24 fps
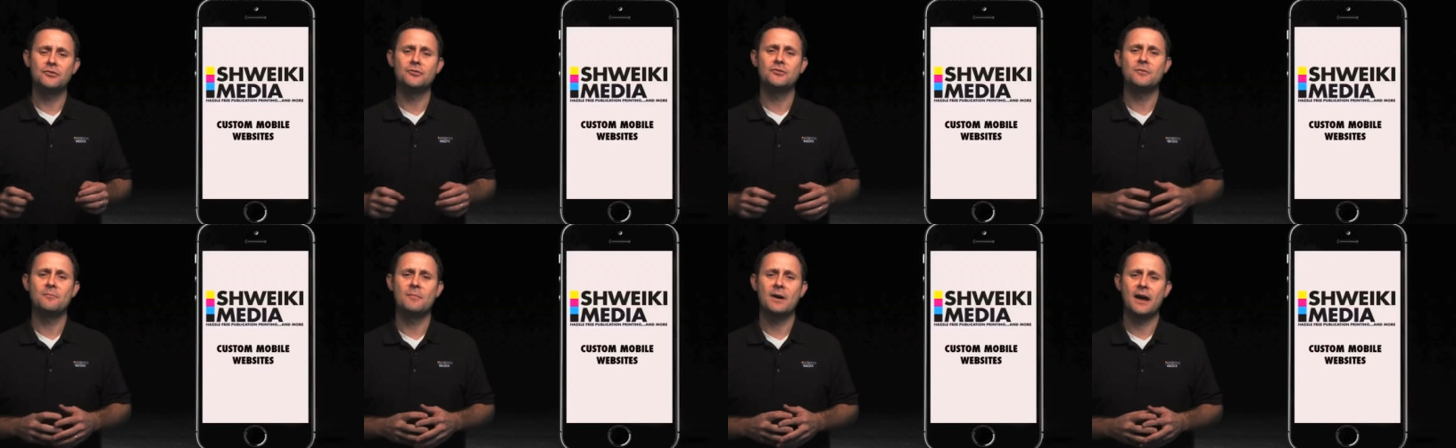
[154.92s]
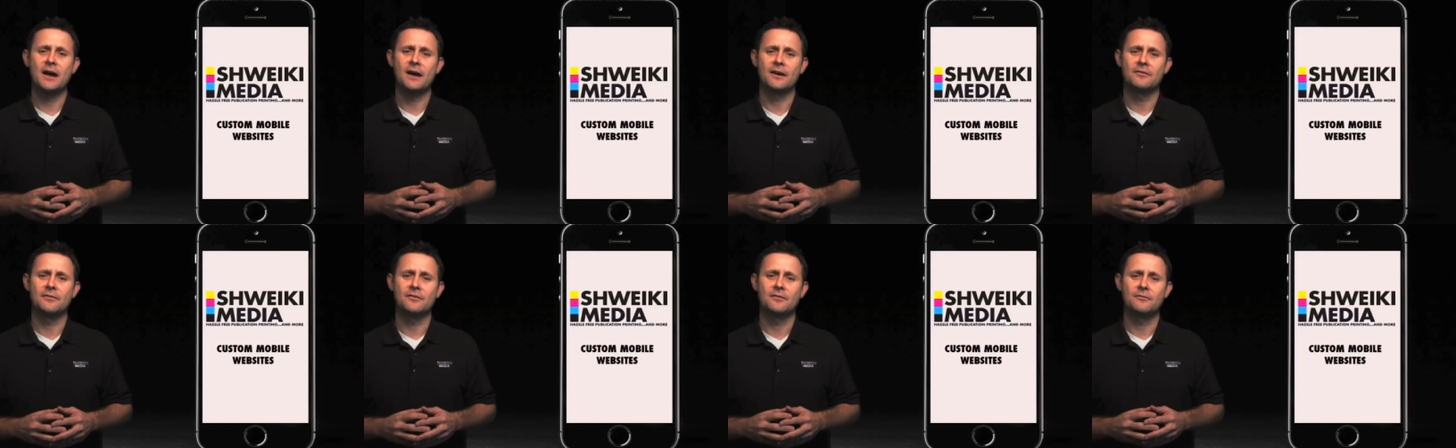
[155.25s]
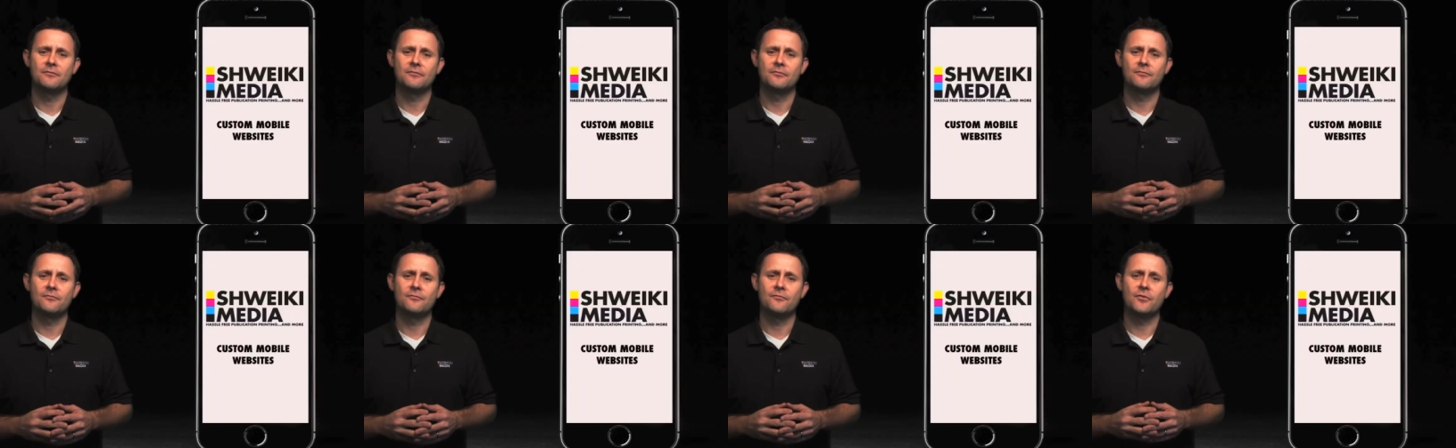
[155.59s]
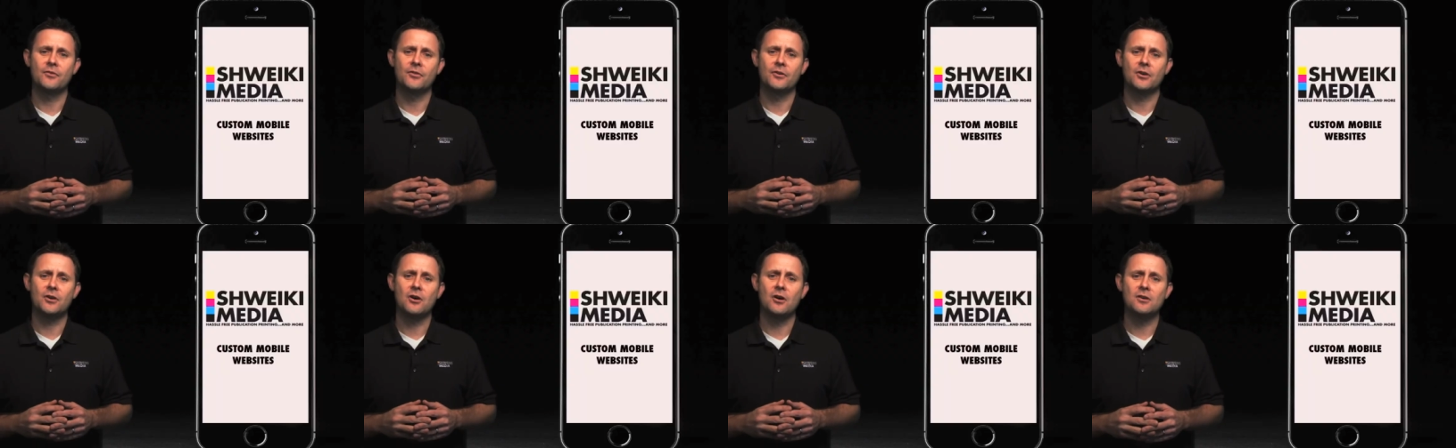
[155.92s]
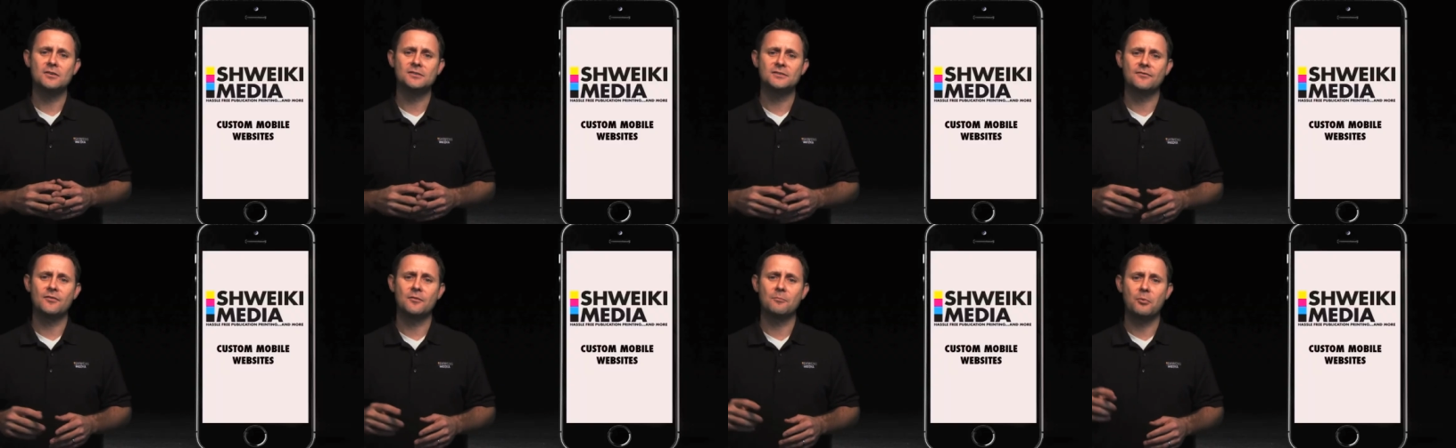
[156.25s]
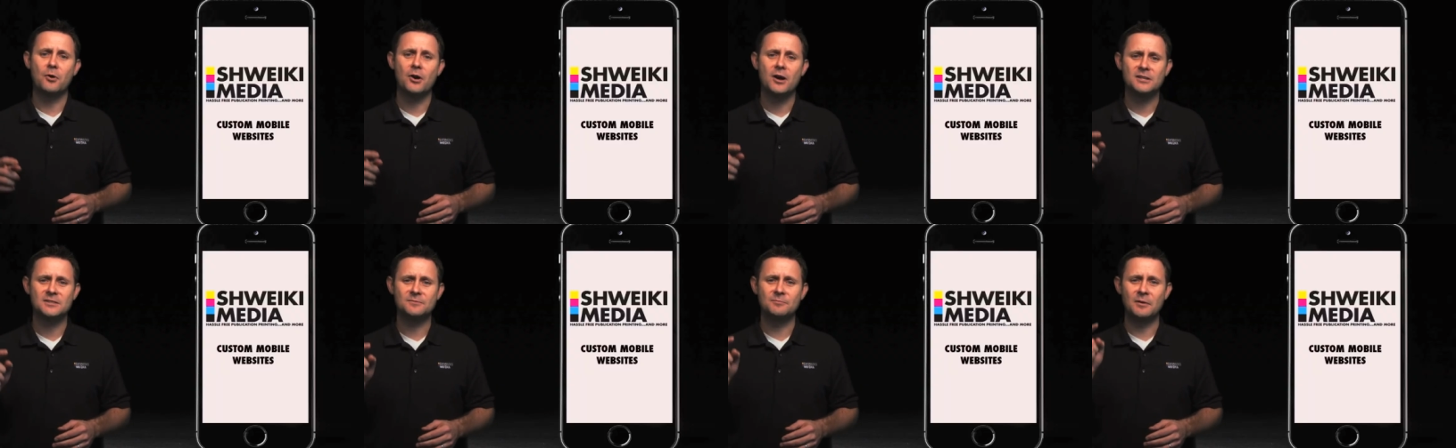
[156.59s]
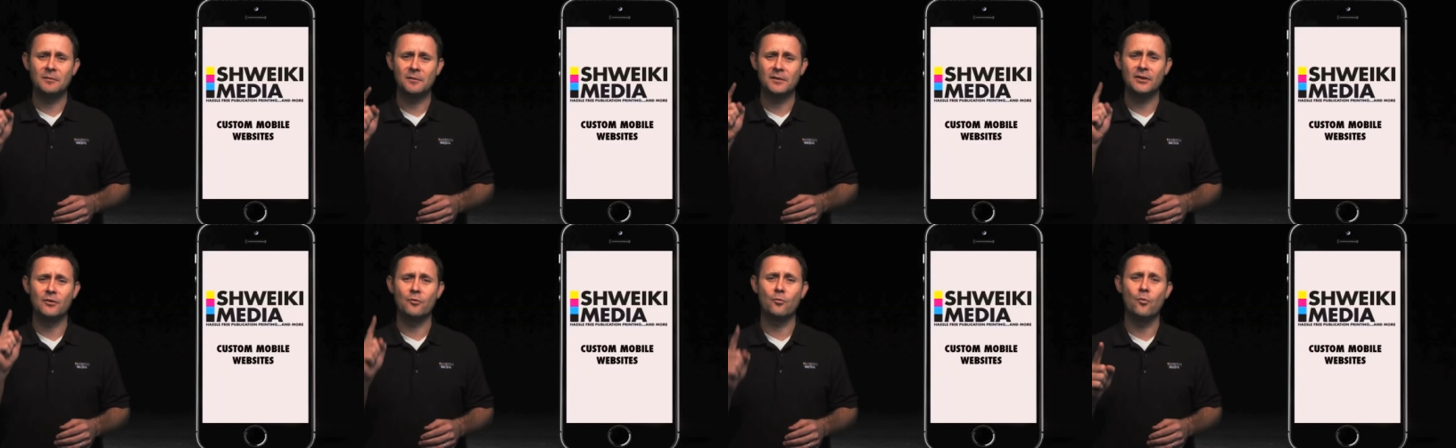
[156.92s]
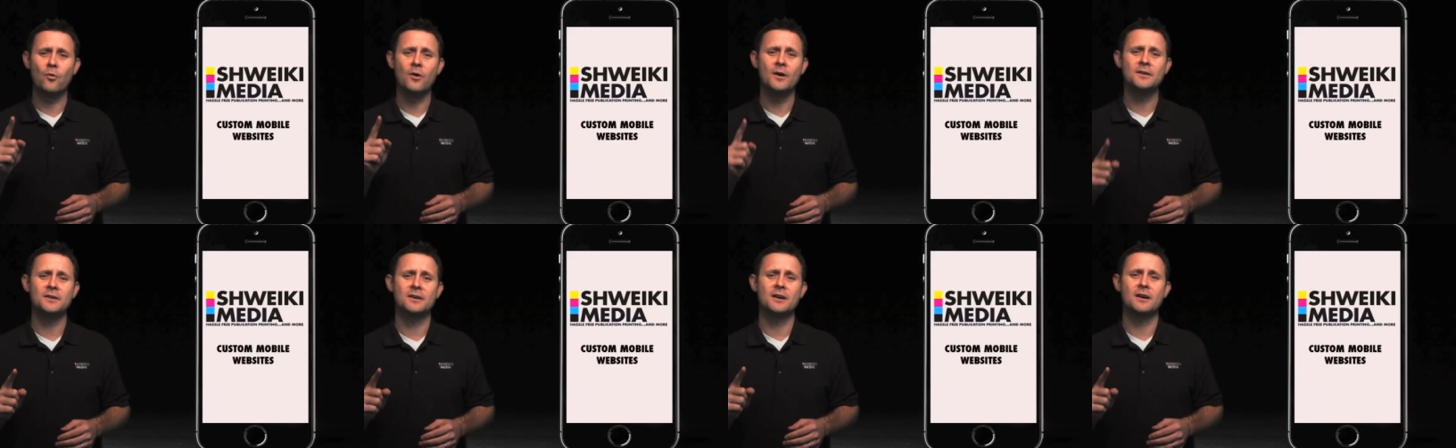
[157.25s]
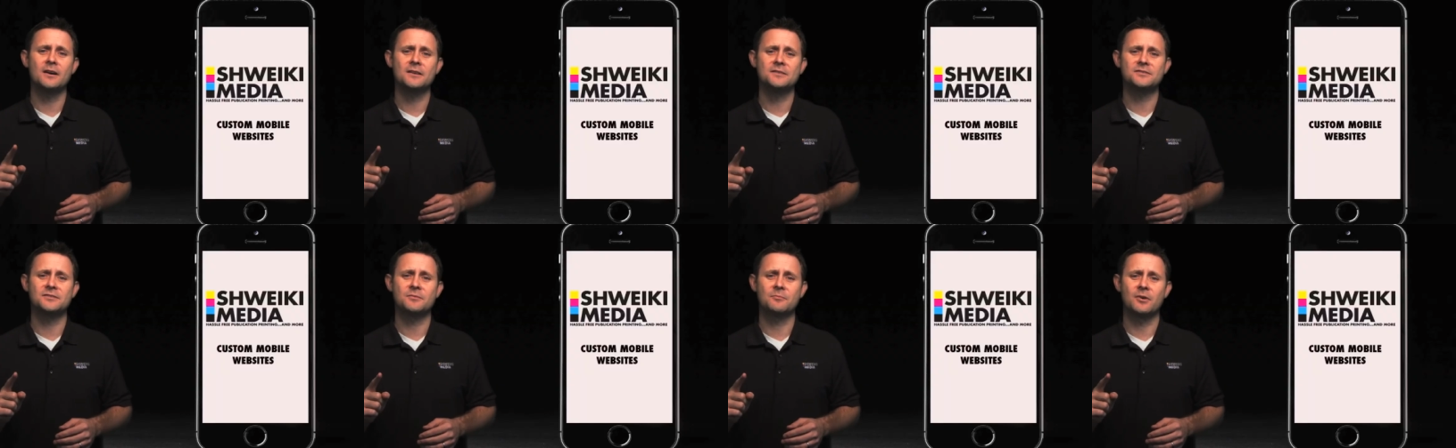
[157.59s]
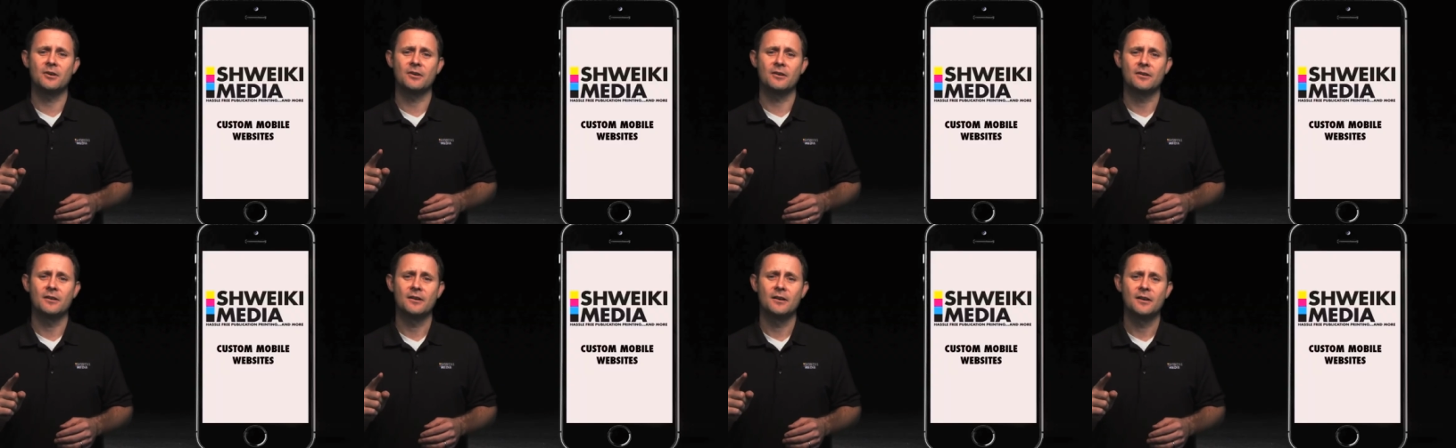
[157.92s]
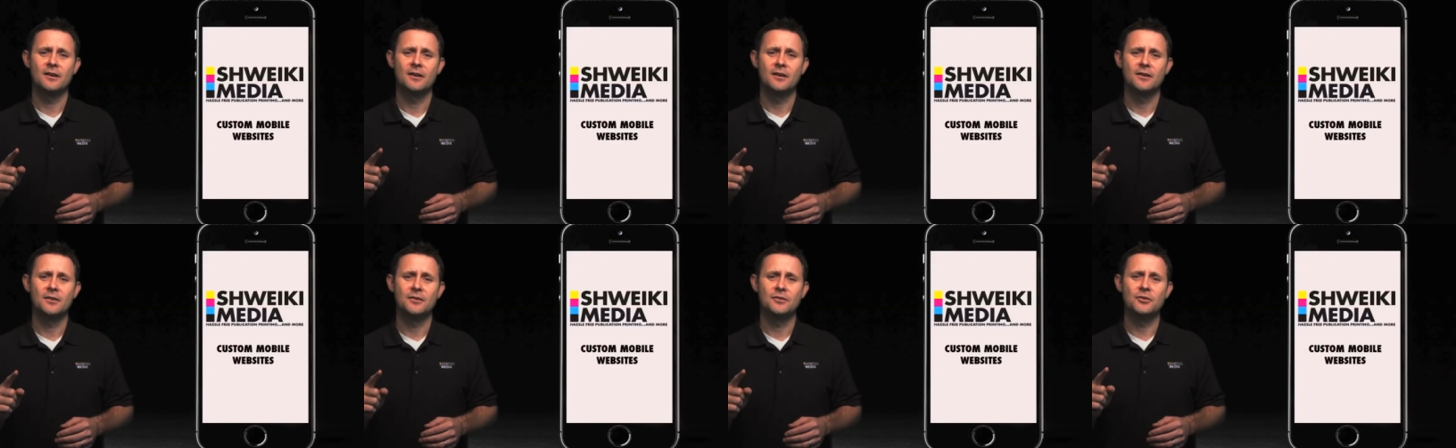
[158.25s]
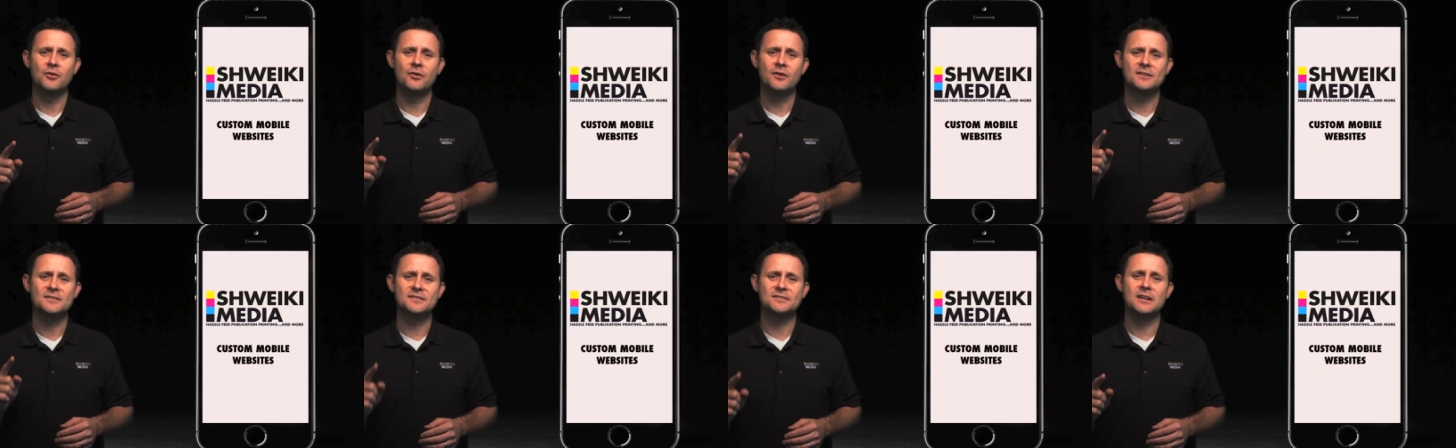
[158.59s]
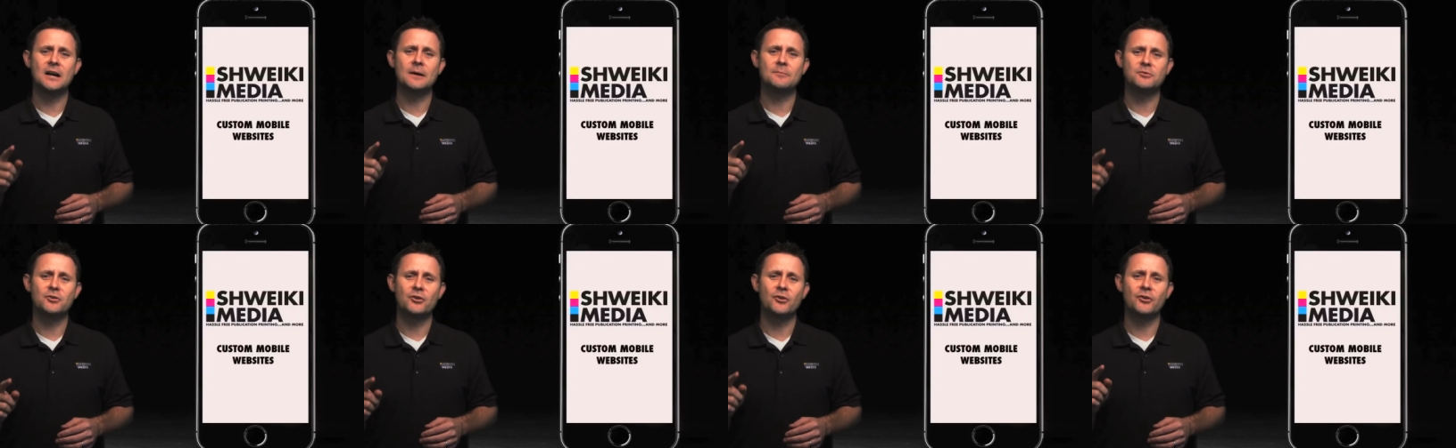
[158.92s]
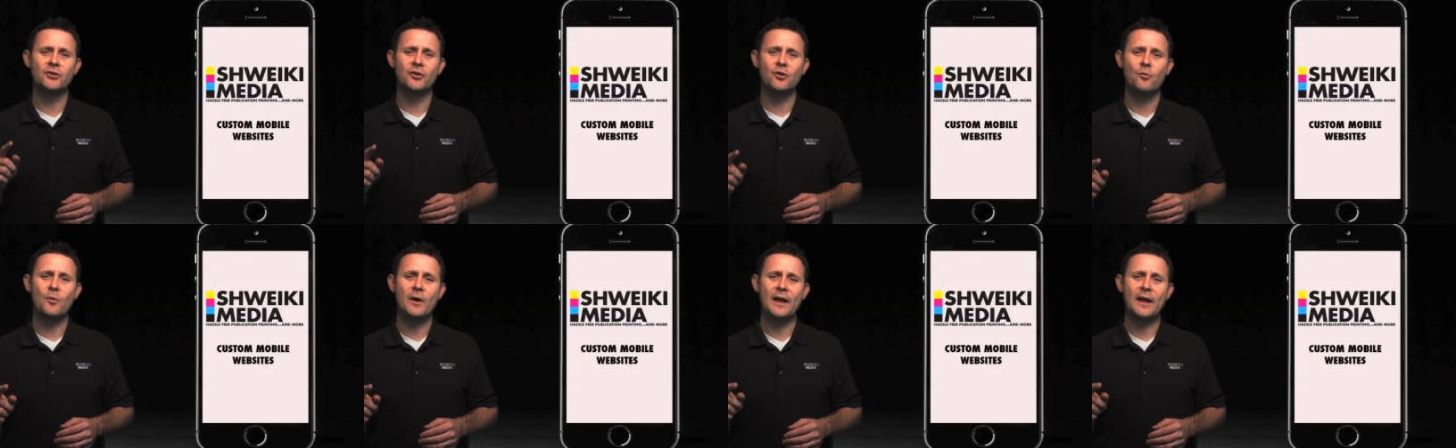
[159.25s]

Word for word: the math. For the cost of approximately one customer, you can stop turning away